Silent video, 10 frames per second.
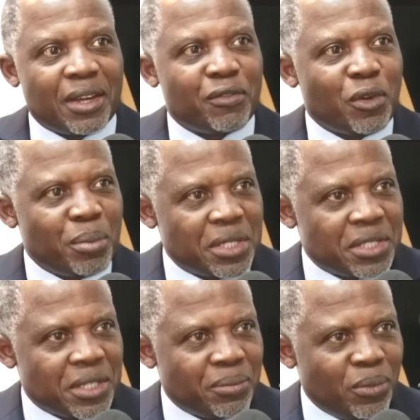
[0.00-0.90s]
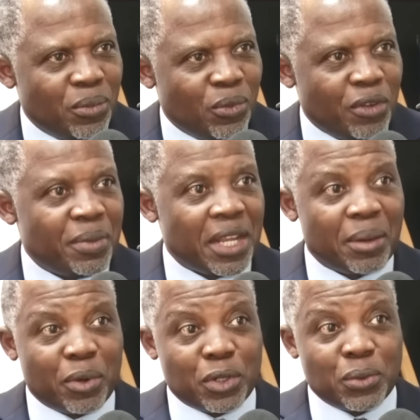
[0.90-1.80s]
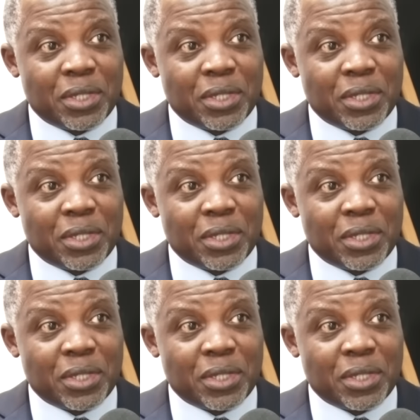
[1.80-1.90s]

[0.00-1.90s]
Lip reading: for obesity? We've been able to